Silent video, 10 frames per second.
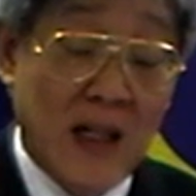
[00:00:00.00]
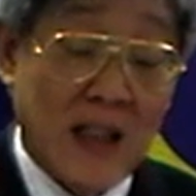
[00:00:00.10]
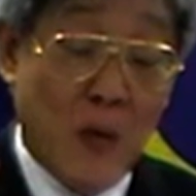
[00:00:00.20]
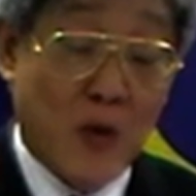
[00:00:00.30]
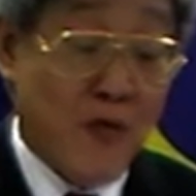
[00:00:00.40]

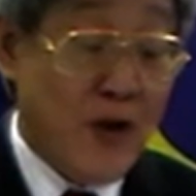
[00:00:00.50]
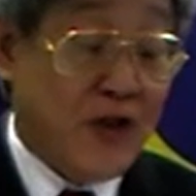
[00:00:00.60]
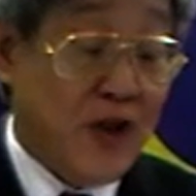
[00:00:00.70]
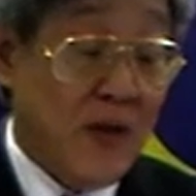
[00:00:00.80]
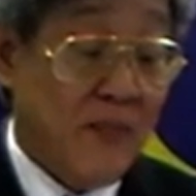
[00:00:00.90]
that was
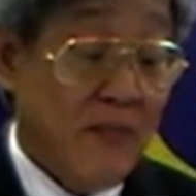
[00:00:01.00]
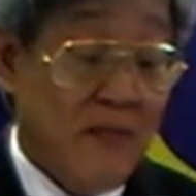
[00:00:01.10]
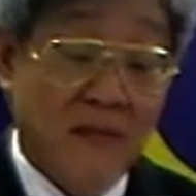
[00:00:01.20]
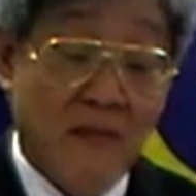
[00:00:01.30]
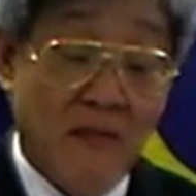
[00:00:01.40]
reached
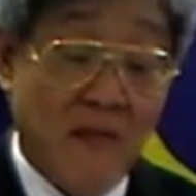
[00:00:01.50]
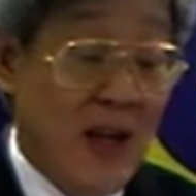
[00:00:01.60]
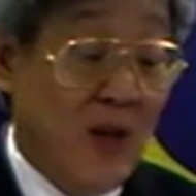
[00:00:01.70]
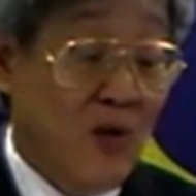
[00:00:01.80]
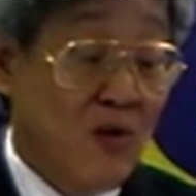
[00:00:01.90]

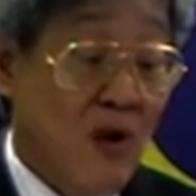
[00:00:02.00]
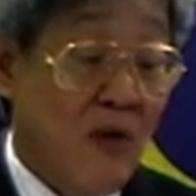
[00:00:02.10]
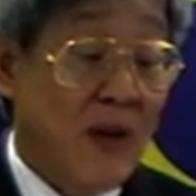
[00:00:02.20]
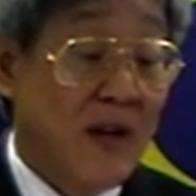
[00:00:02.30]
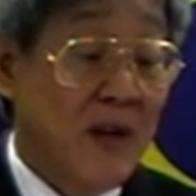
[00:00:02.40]
into
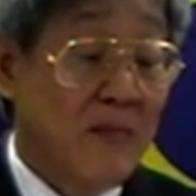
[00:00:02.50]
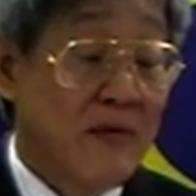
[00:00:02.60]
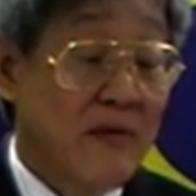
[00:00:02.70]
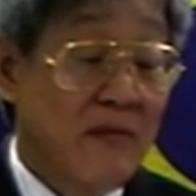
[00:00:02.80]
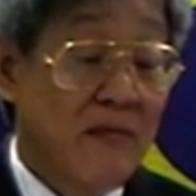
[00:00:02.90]
concrete terms.